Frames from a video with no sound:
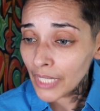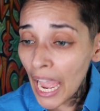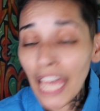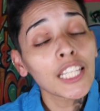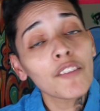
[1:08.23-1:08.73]

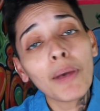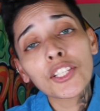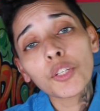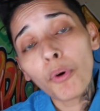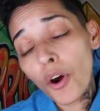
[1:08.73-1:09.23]
I love my
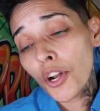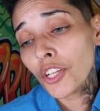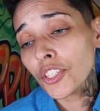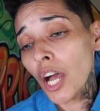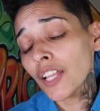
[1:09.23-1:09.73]

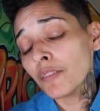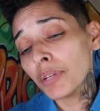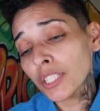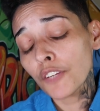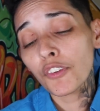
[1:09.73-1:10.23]
supporters, y'all have
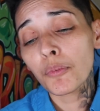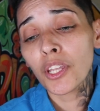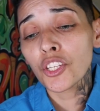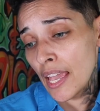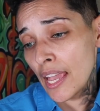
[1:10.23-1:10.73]
been there for me